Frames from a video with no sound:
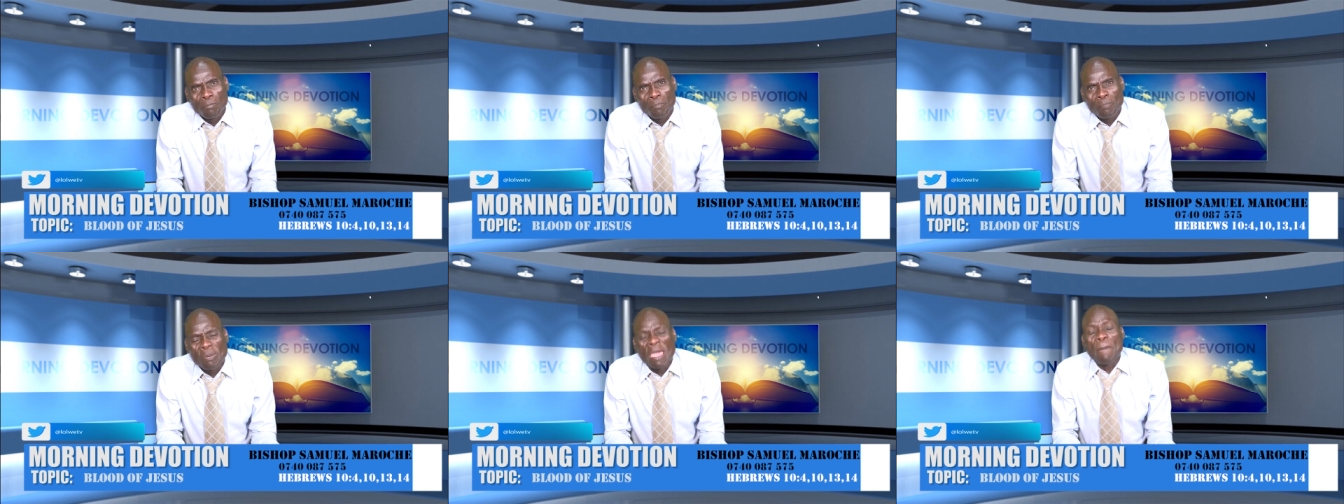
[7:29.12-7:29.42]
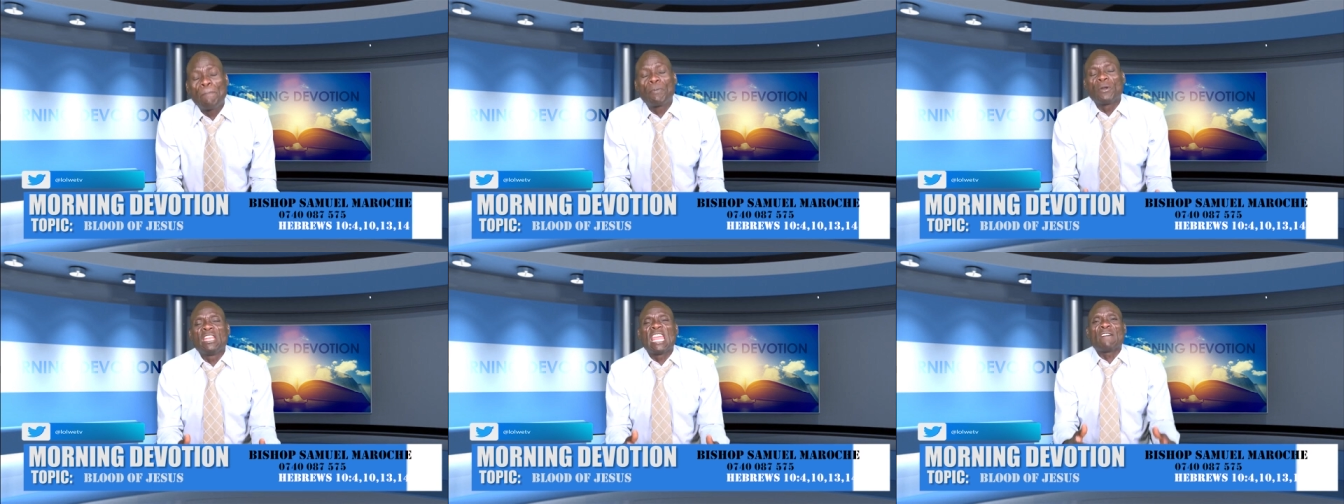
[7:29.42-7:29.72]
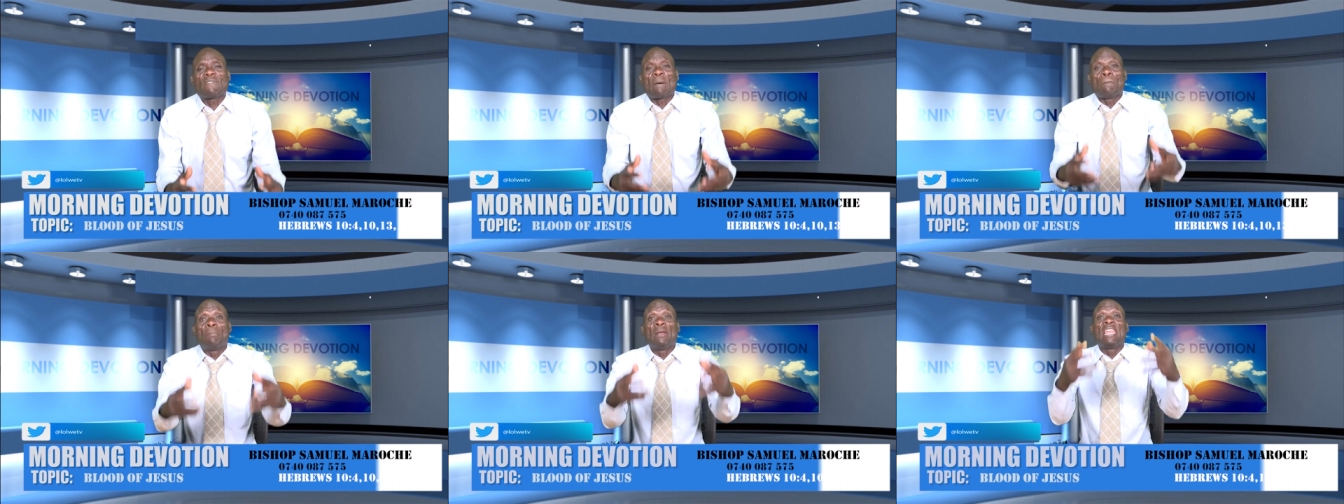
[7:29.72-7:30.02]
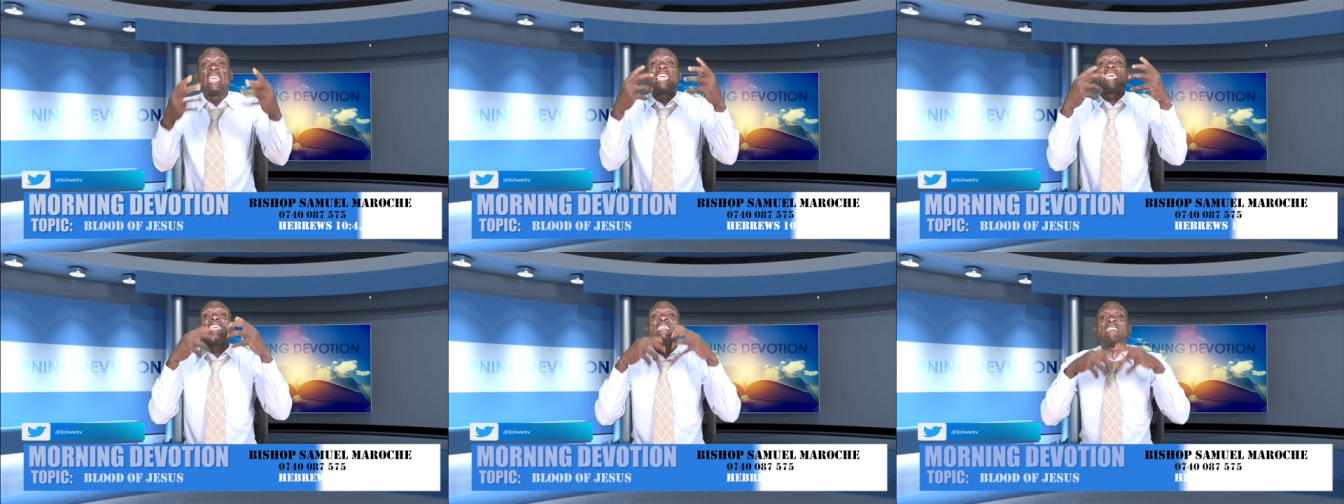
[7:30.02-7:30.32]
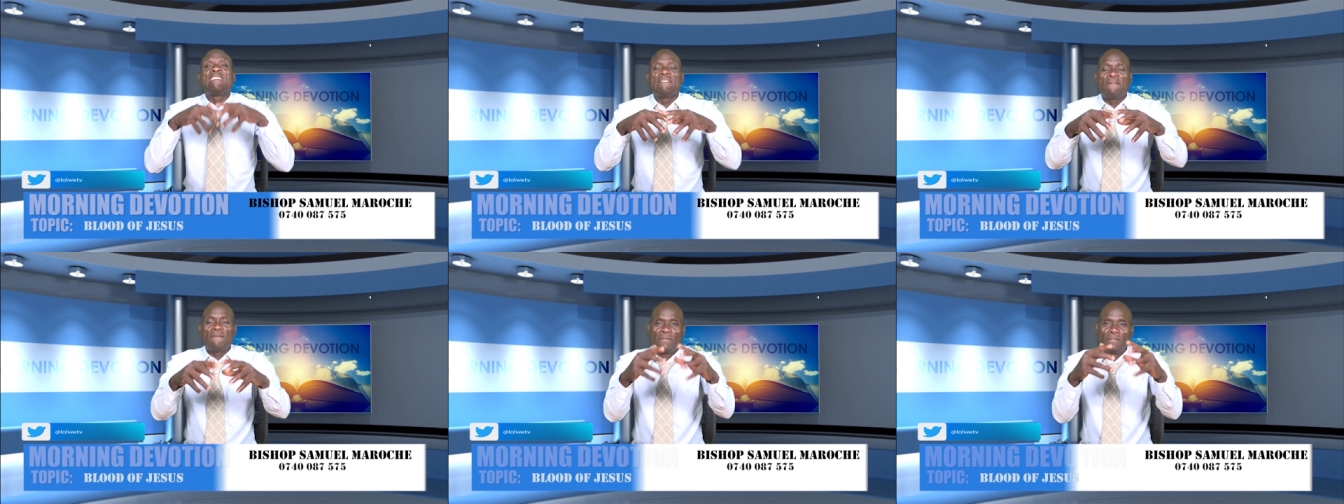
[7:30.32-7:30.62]
People never
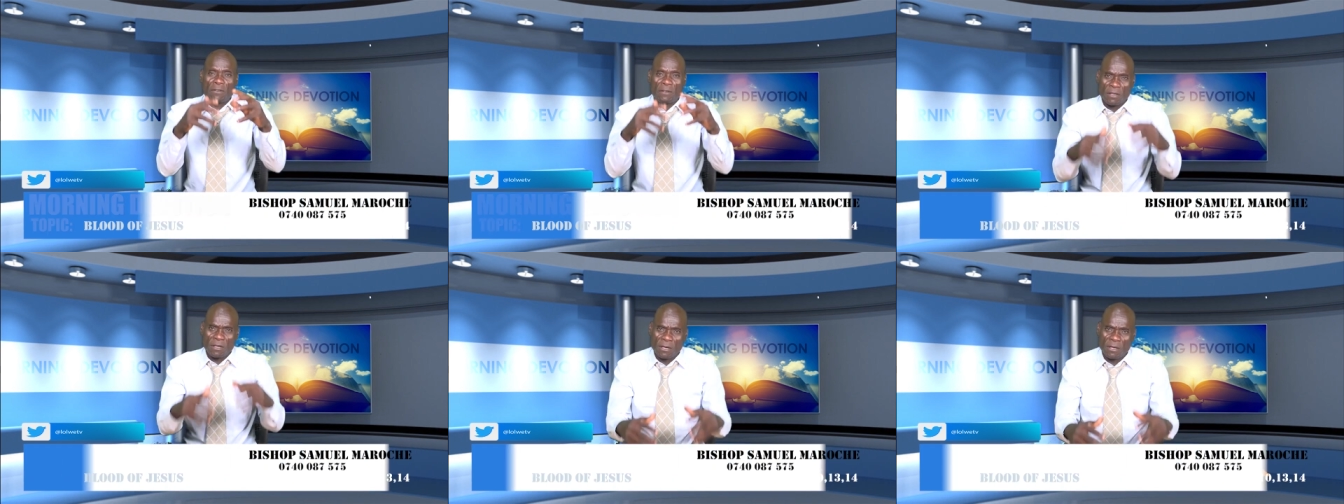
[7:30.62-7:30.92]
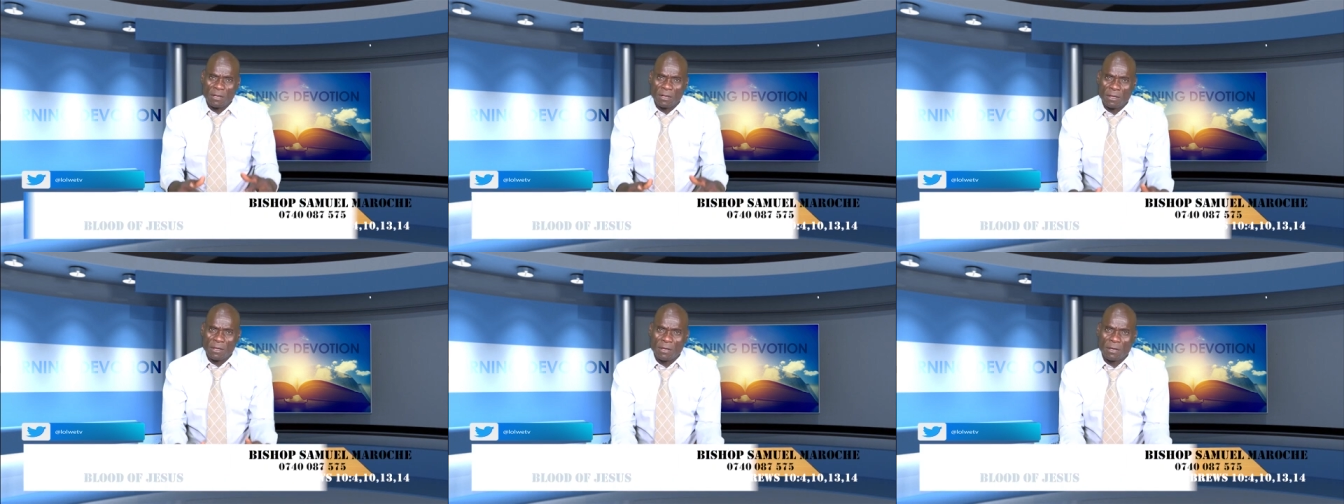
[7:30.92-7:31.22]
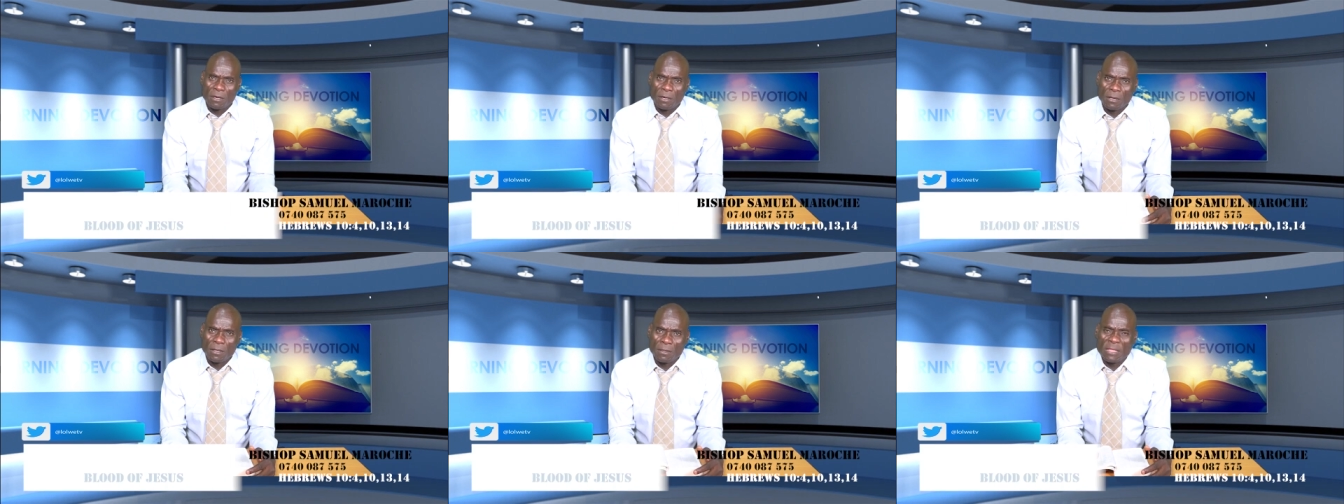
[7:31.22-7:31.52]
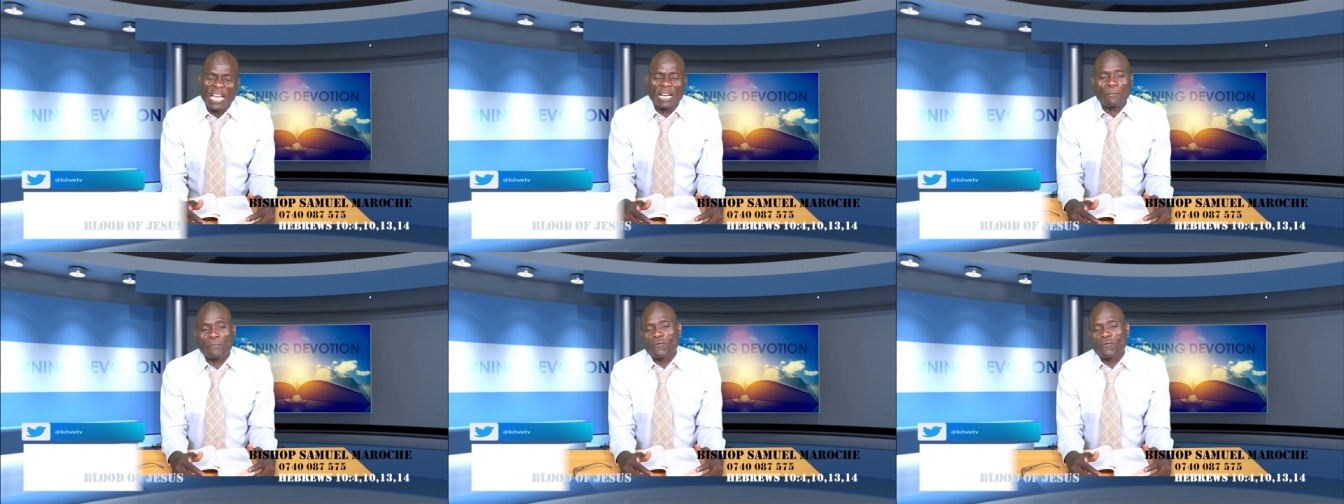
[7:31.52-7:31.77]
believed that